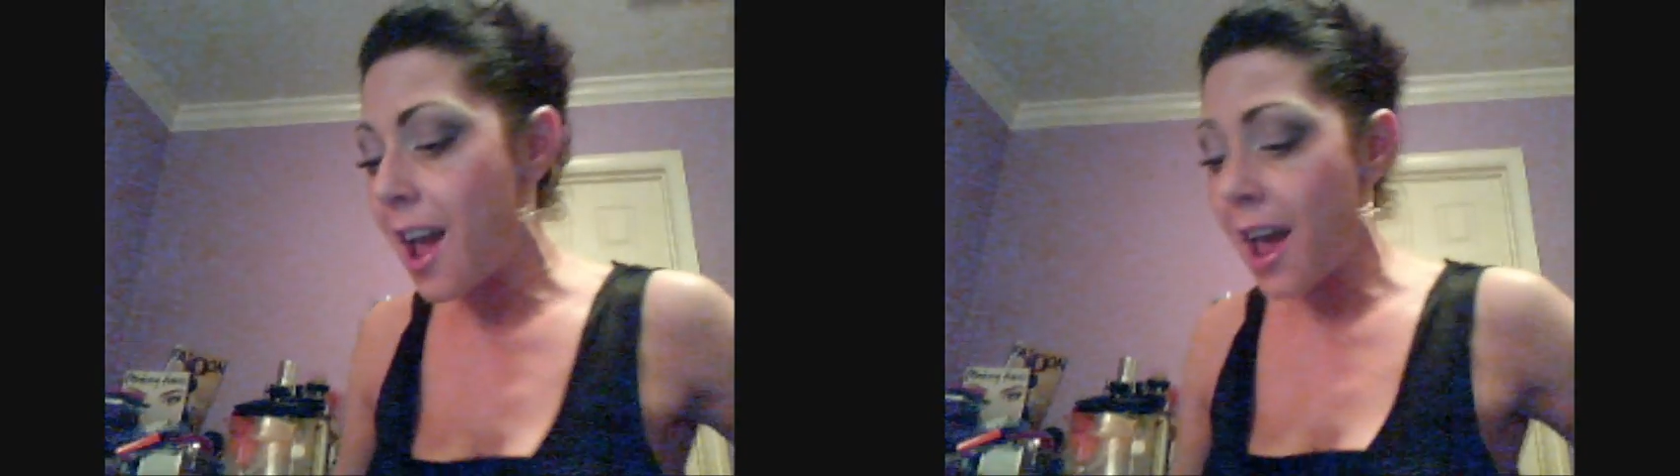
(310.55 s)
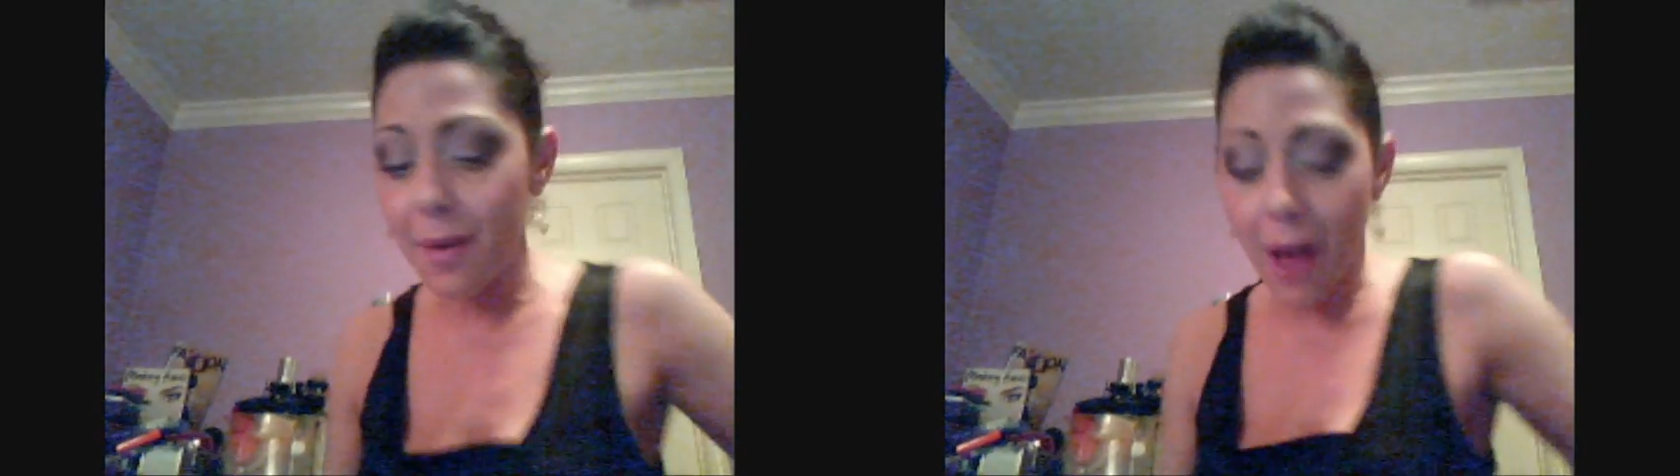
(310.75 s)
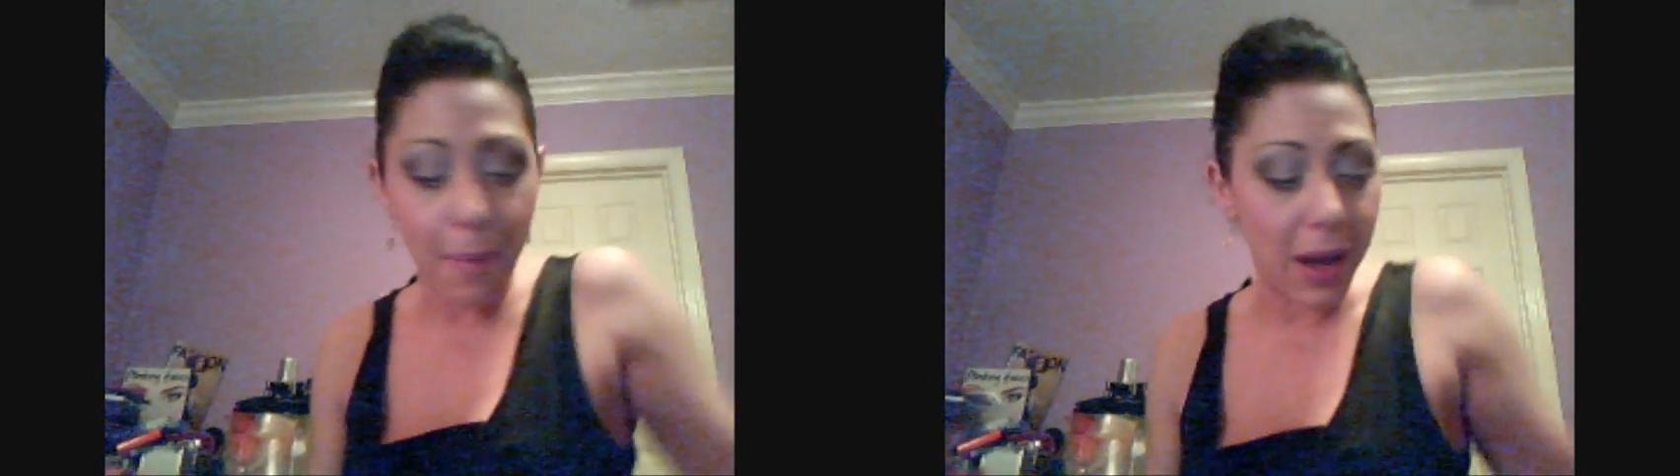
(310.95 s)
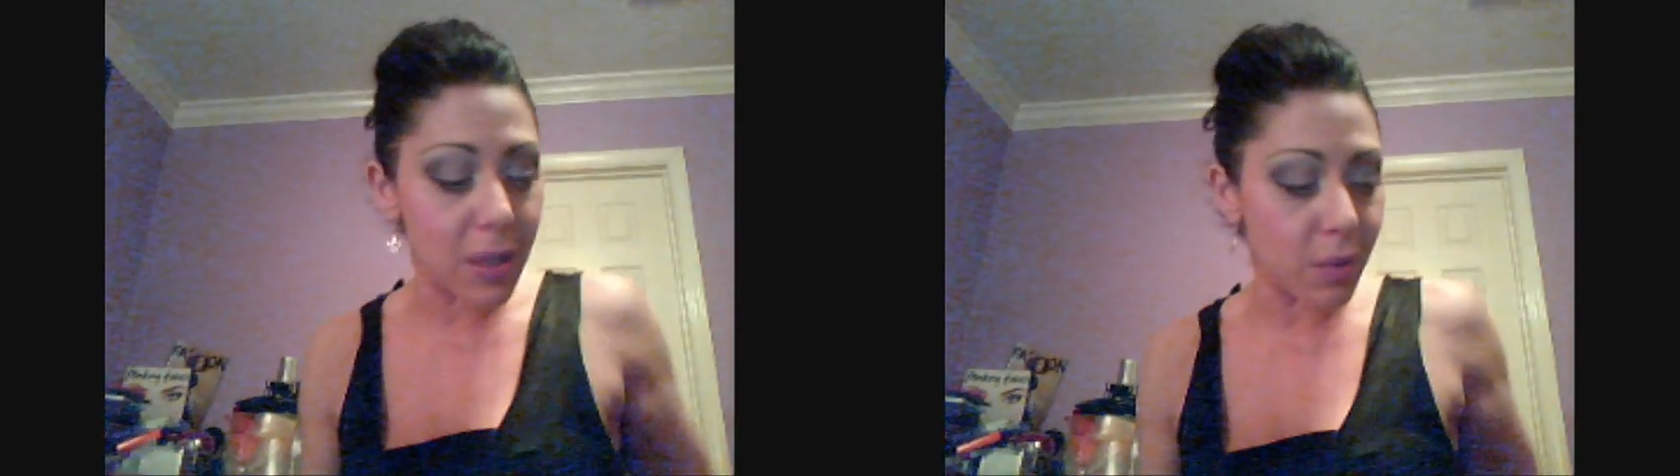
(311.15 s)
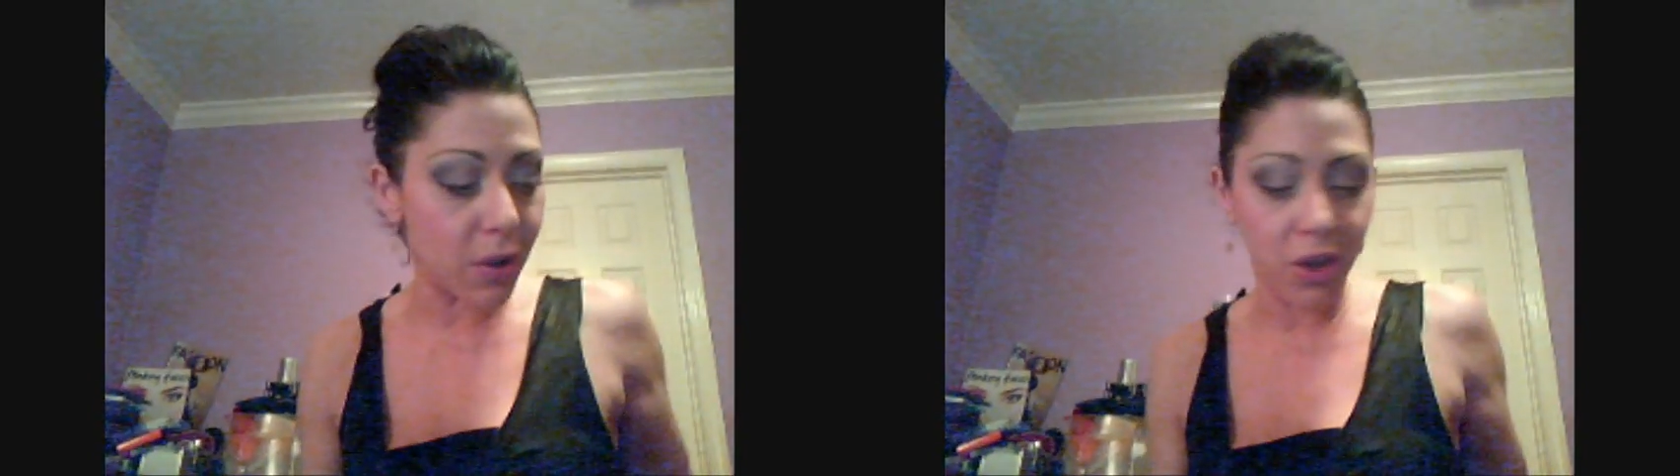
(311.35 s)
And I might
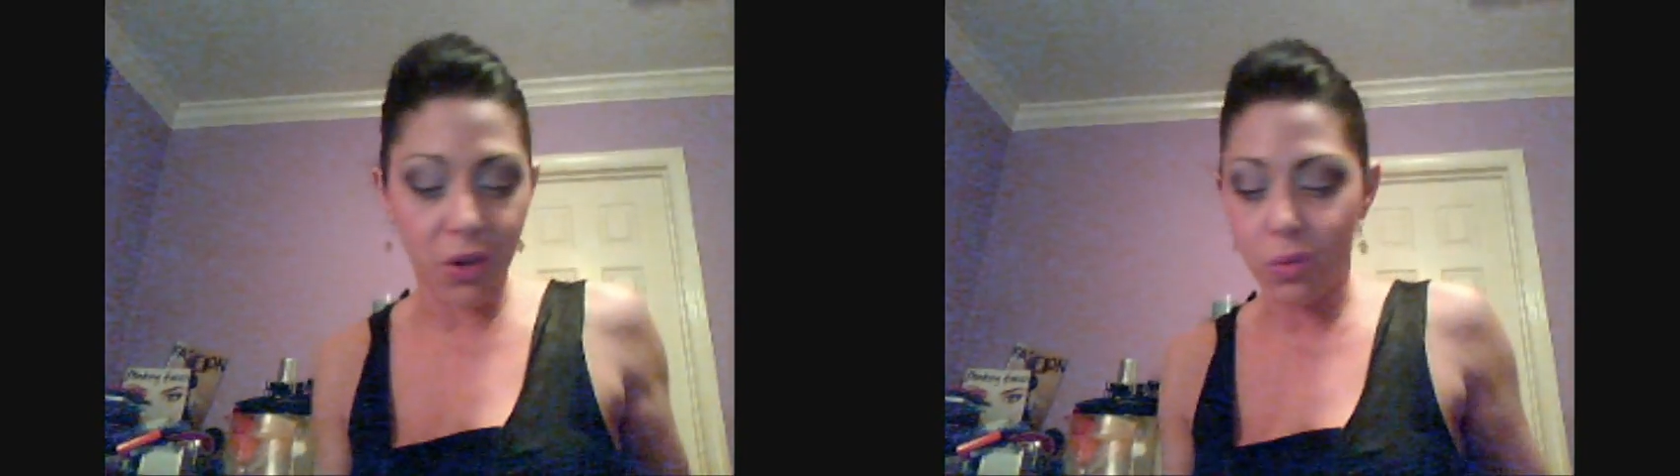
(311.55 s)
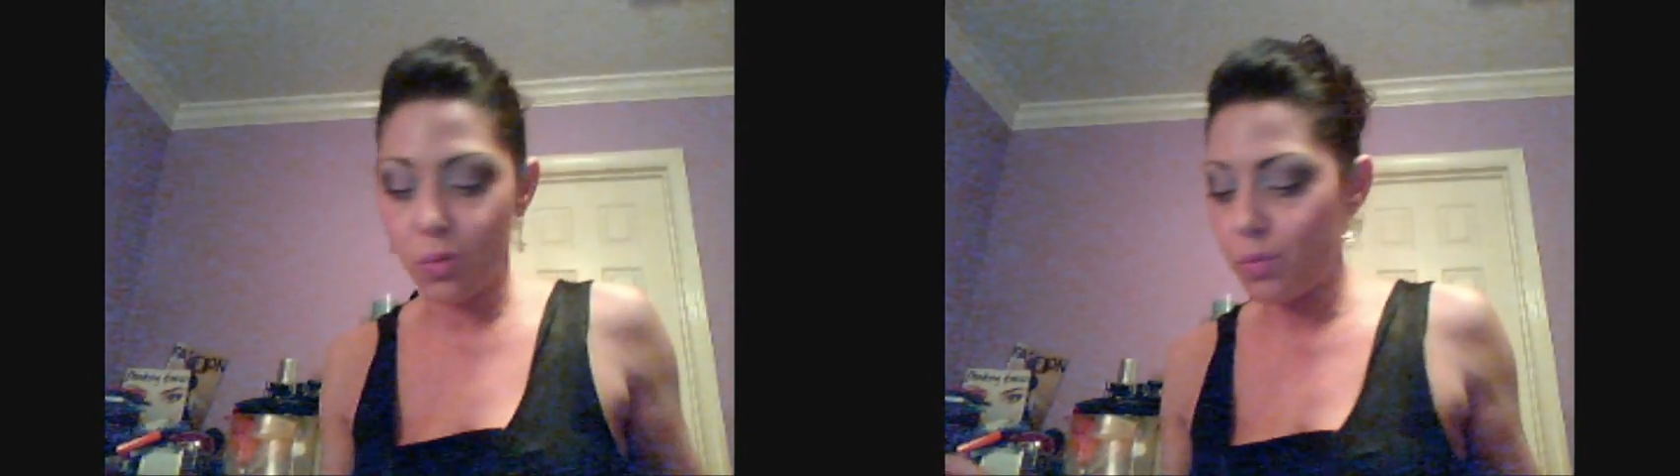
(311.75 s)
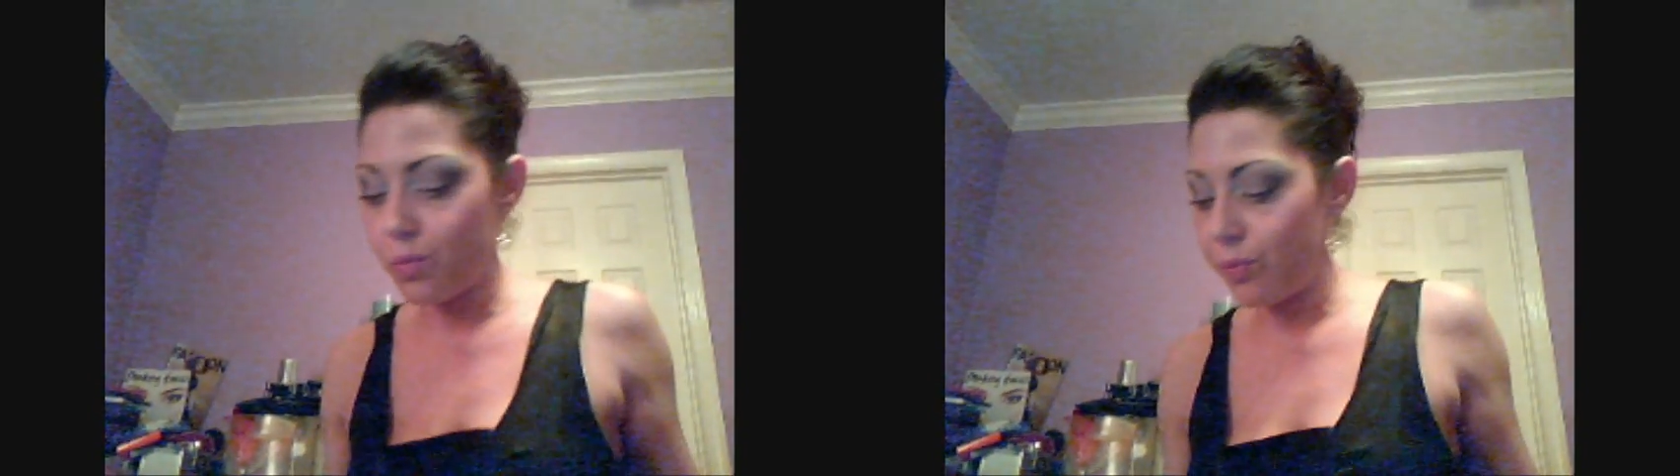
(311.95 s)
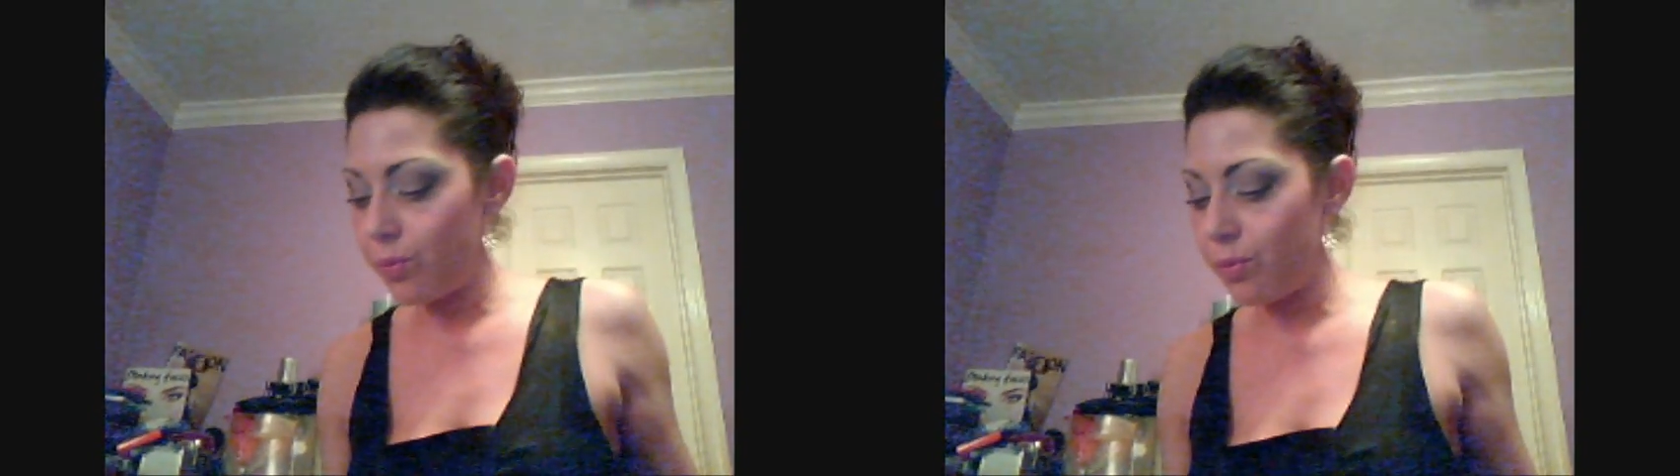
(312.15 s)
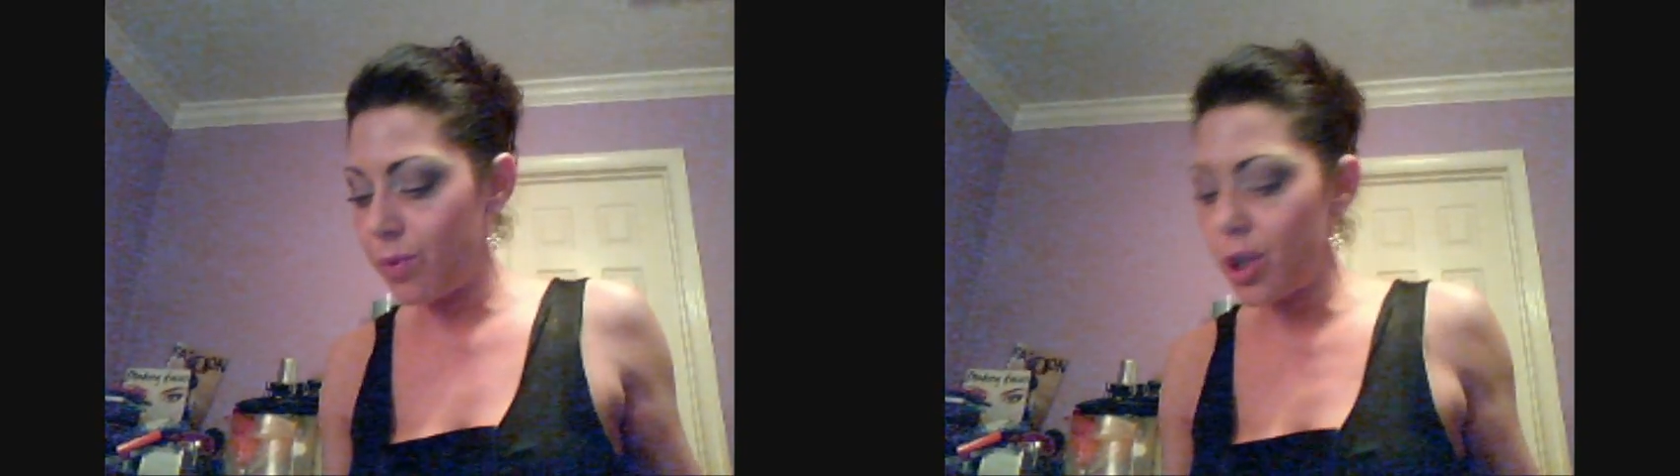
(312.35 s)
as well do
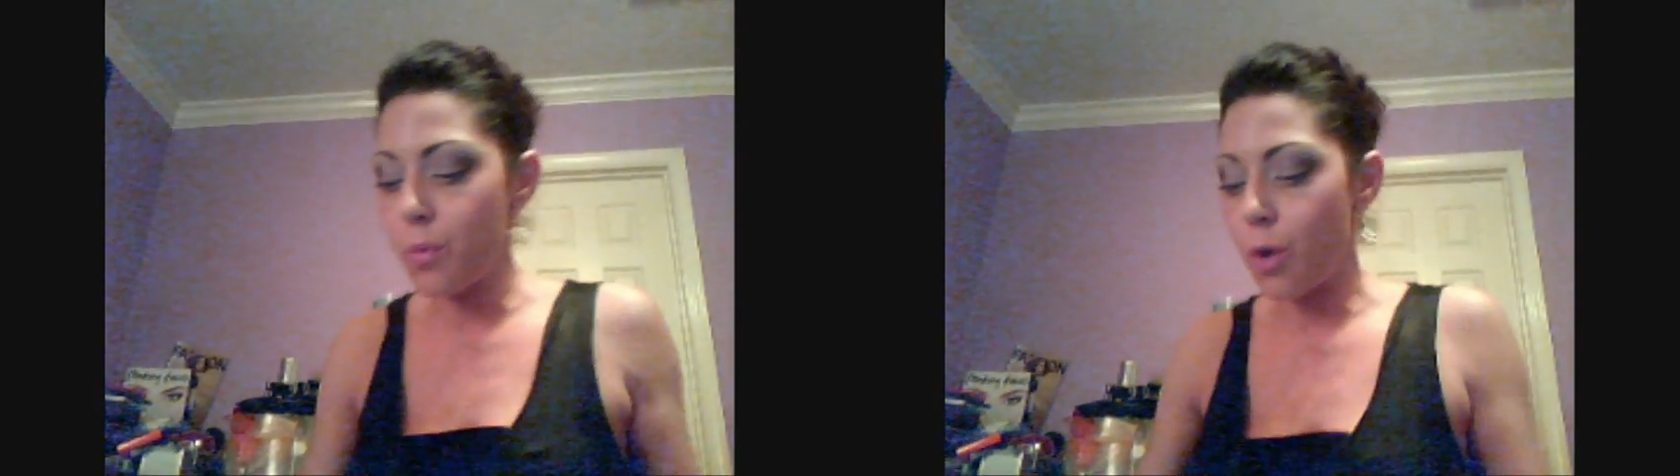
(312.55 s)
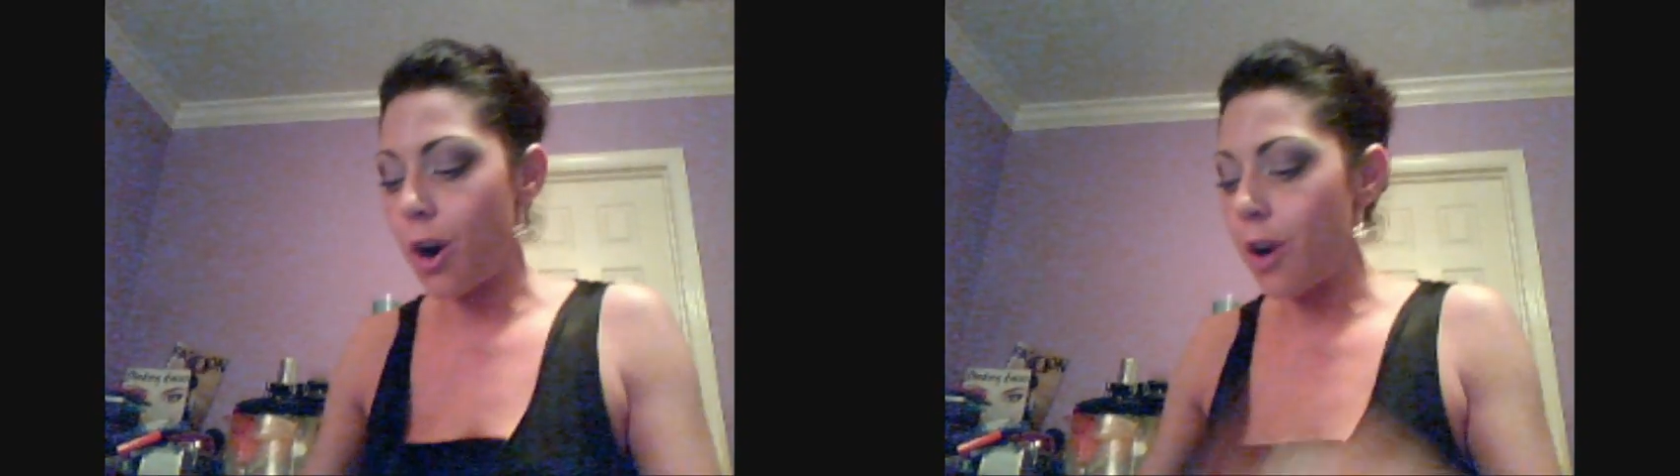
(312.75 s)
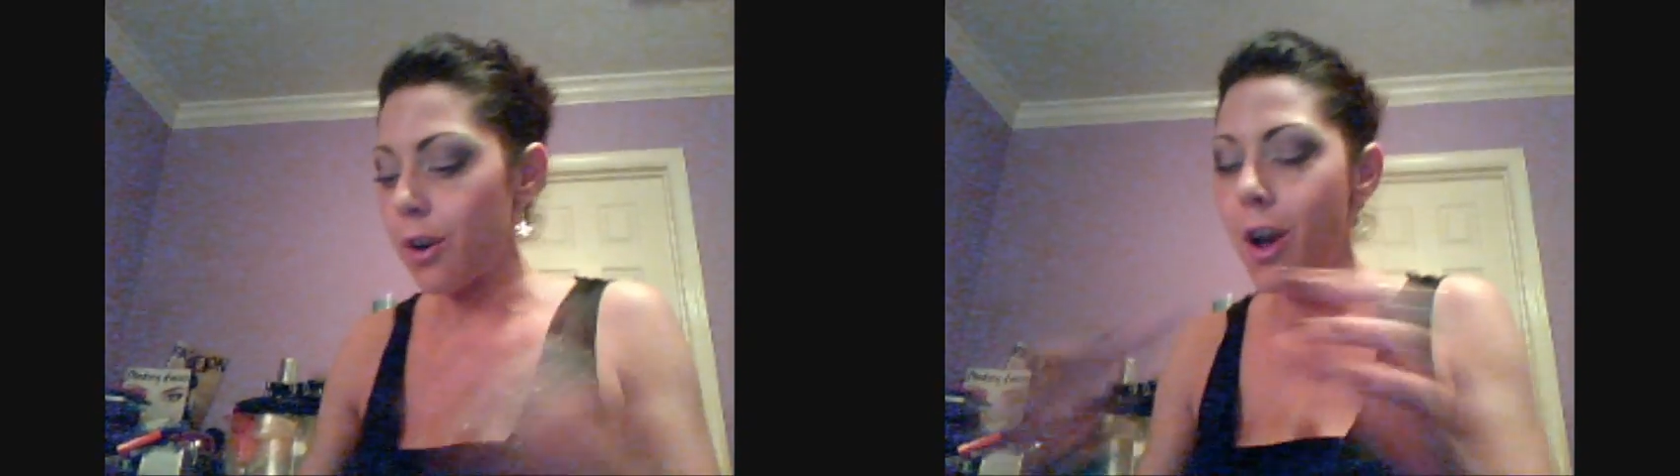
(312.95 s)
two more.